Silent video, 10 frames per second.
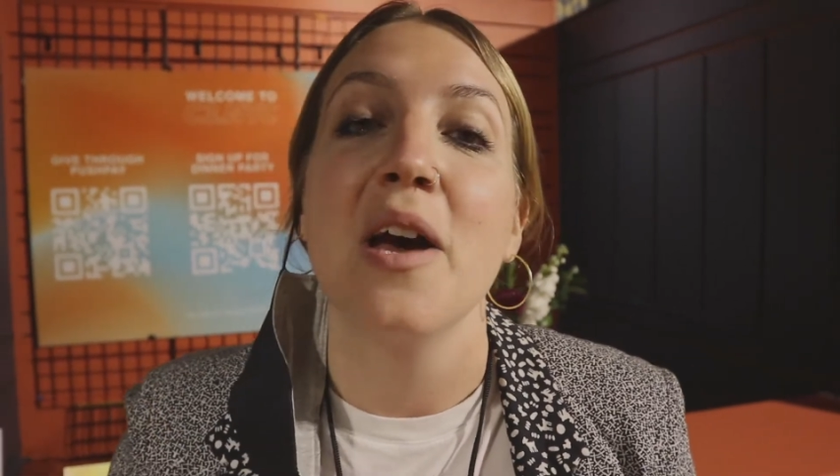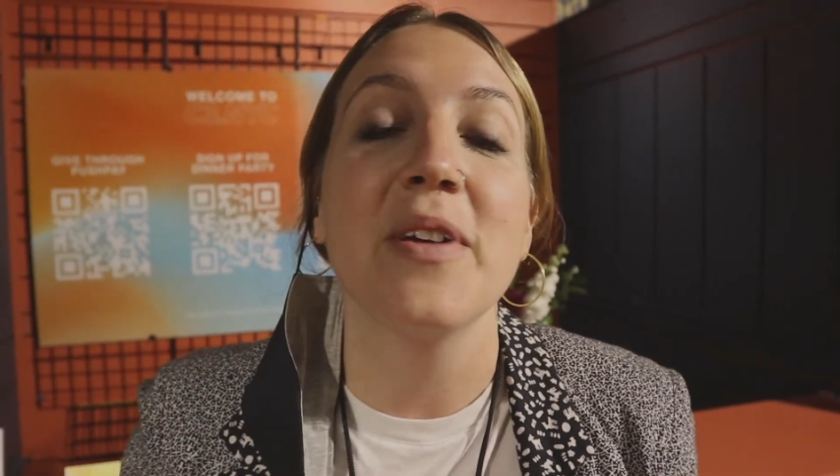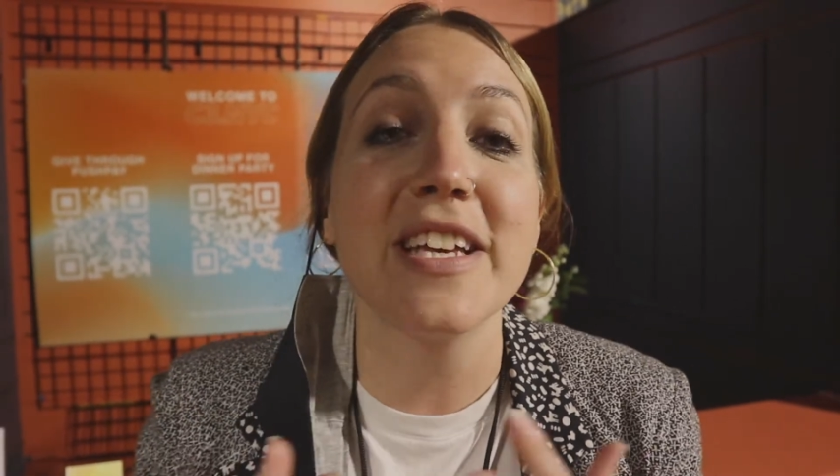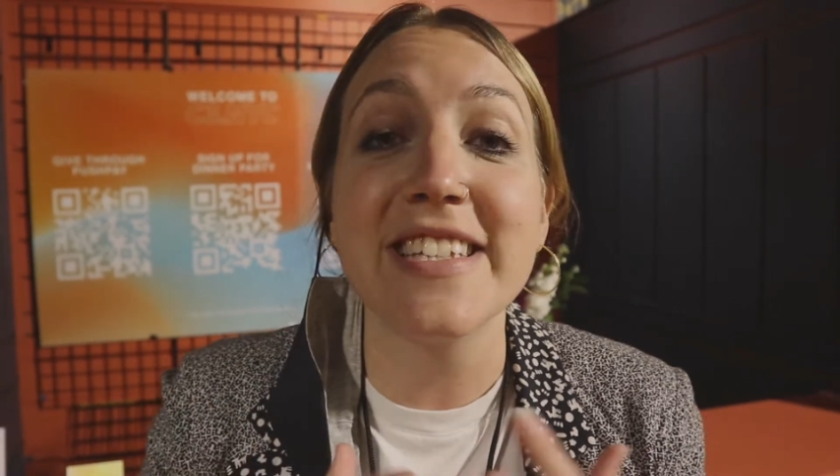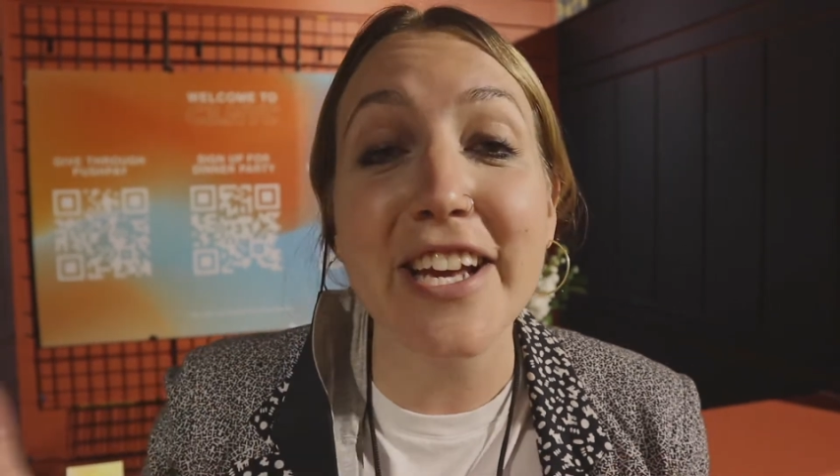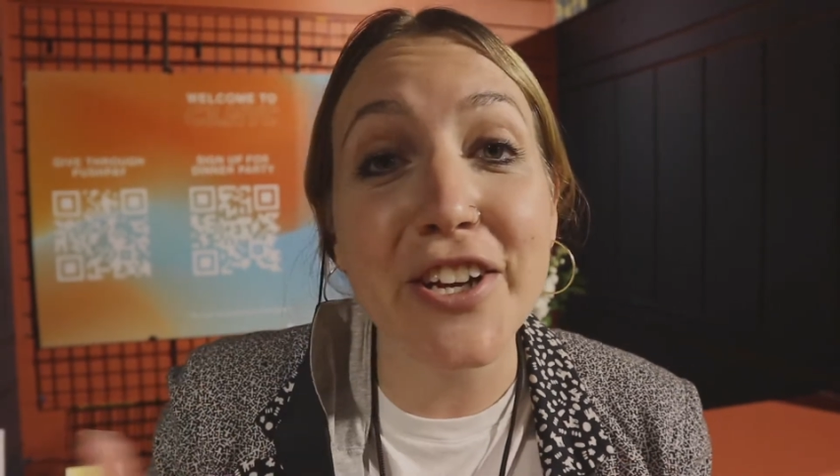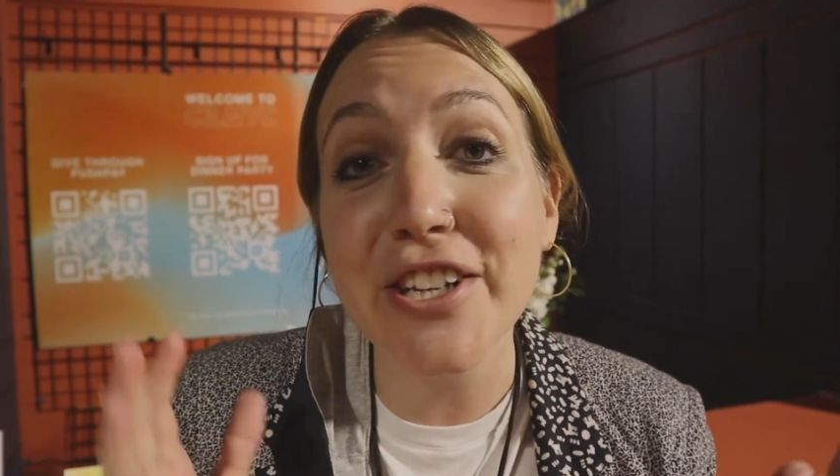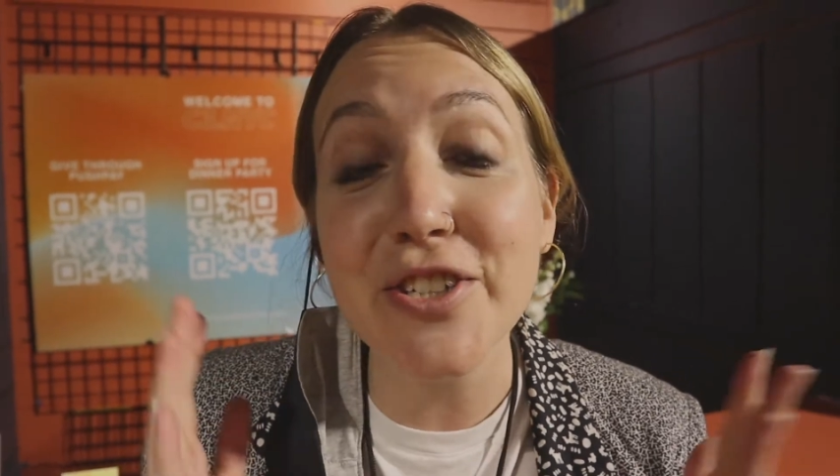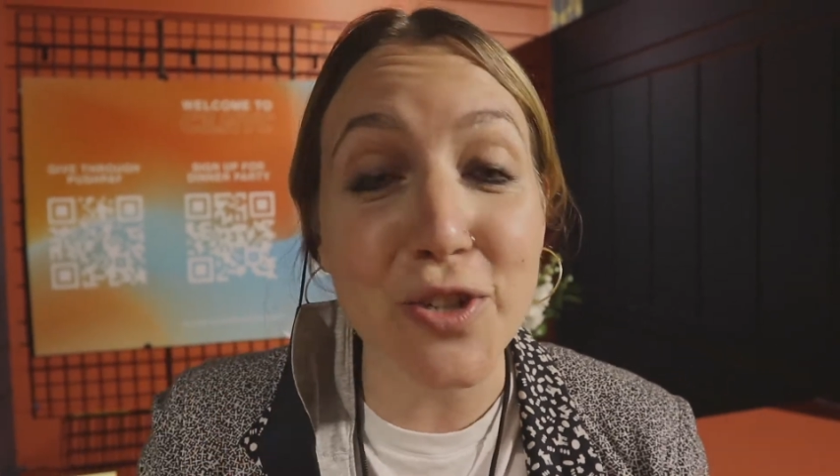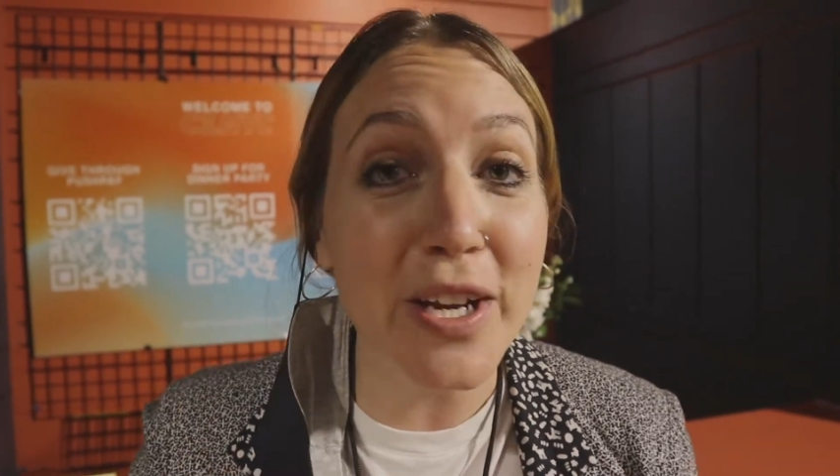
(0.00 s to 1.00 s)
because they
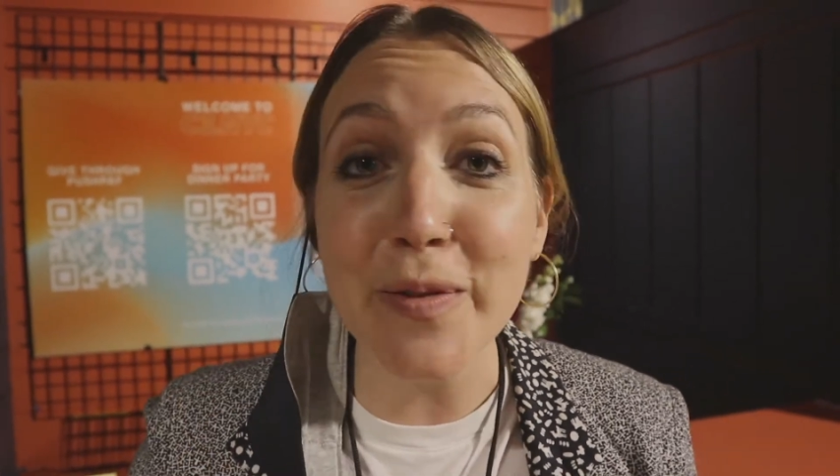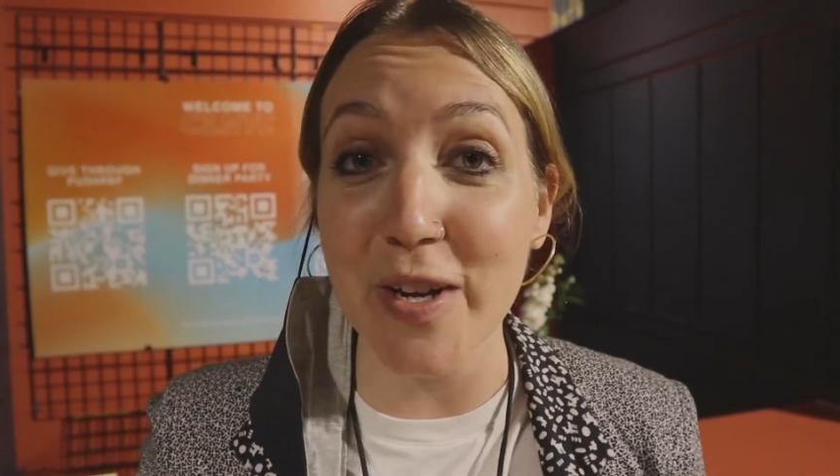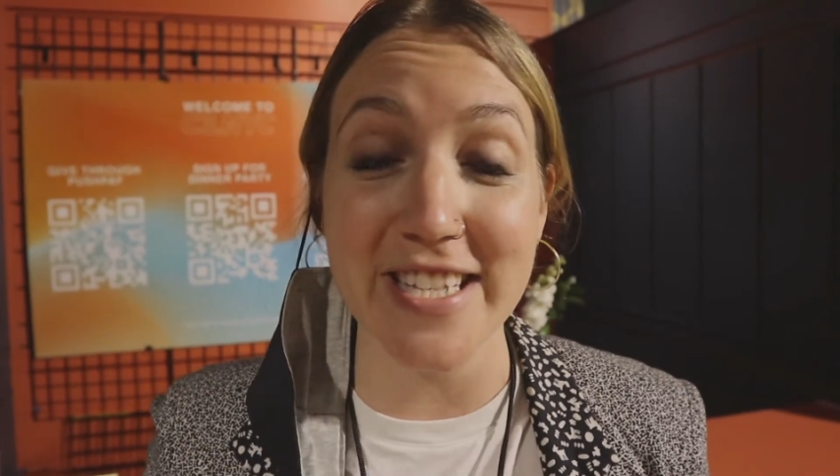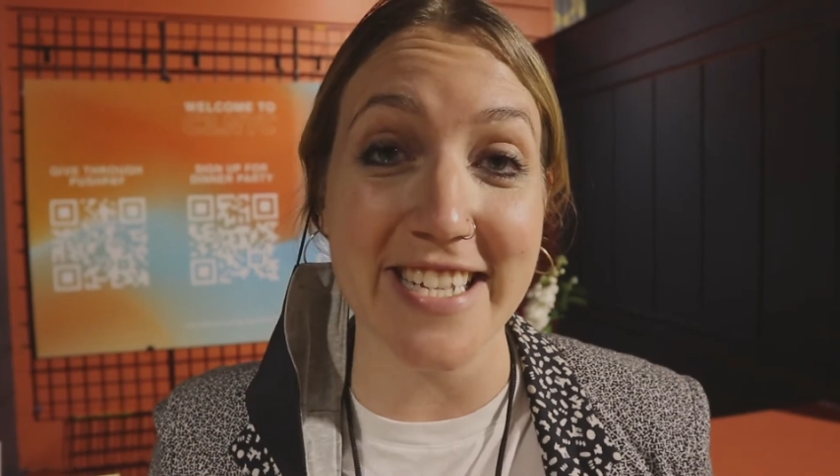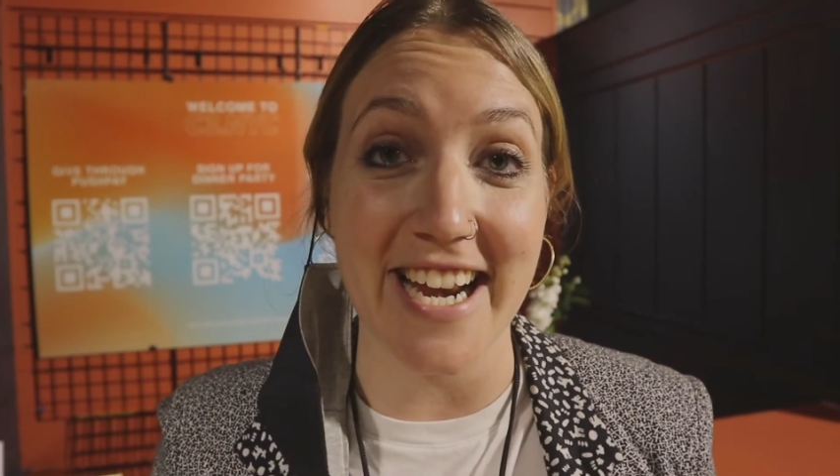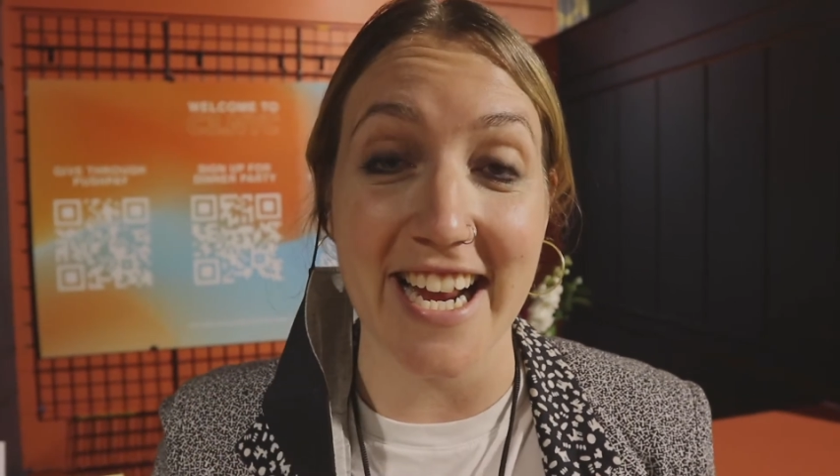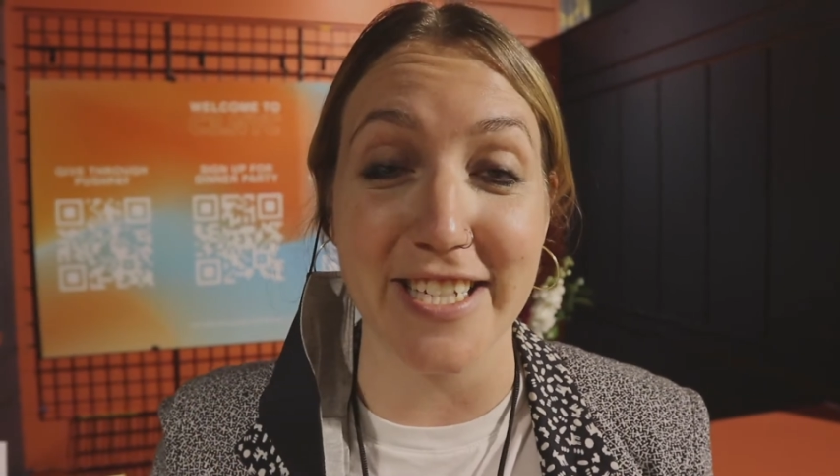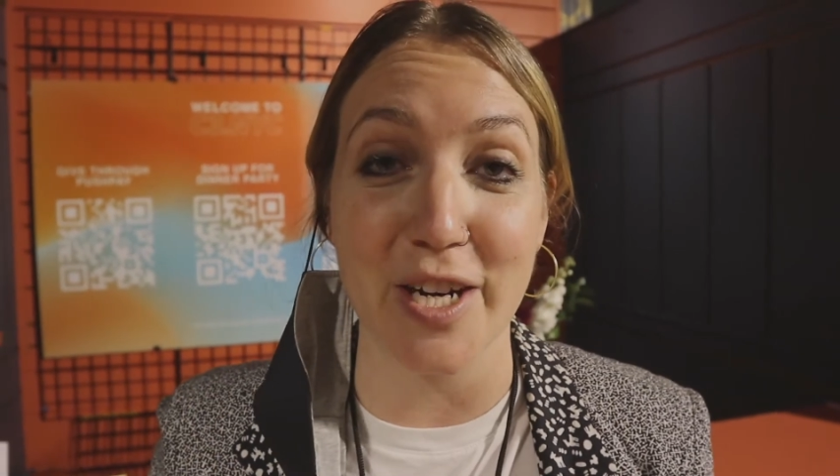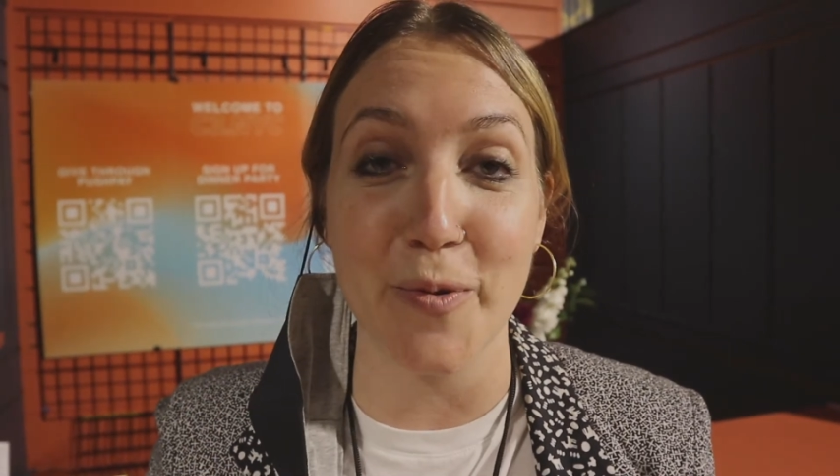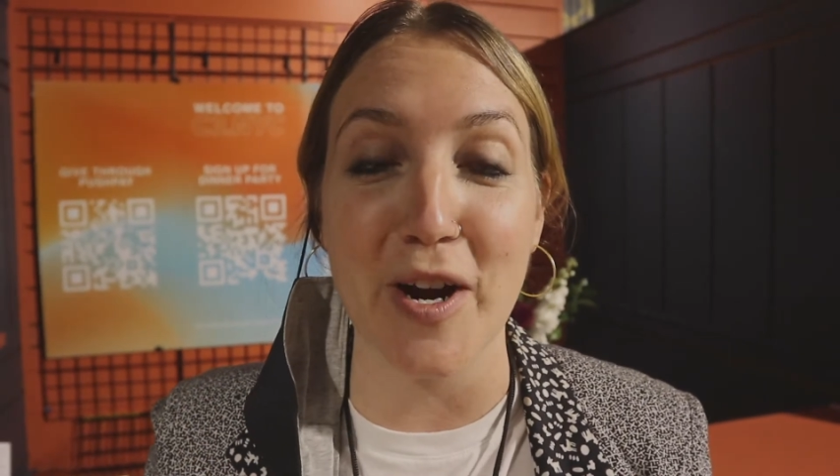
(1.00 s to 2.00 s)
couldn't join Wednesday night
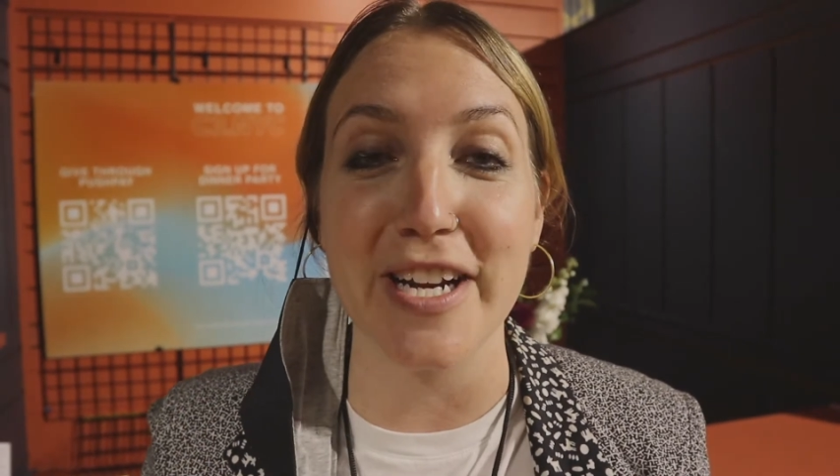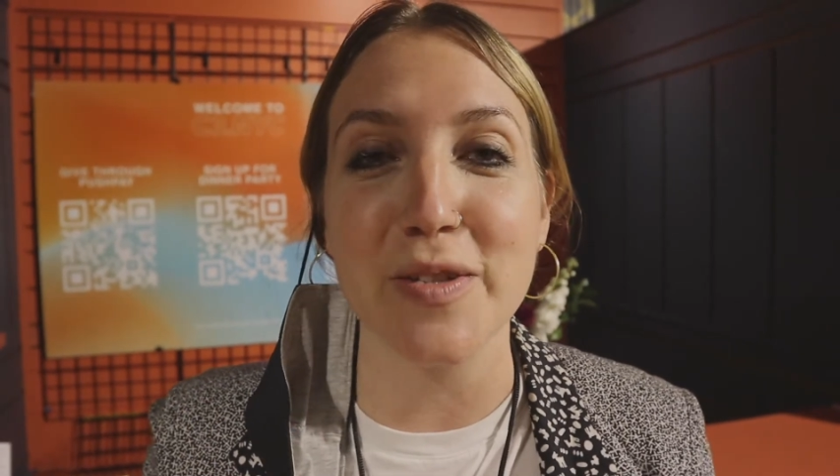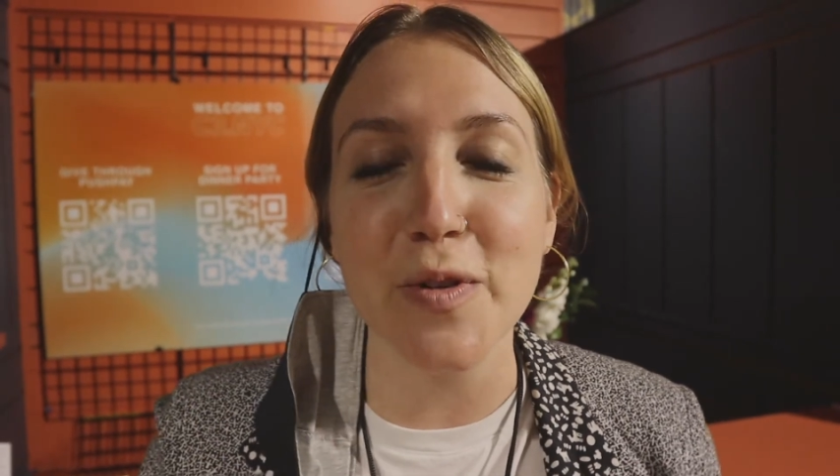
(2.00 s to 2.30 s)
dinner parties.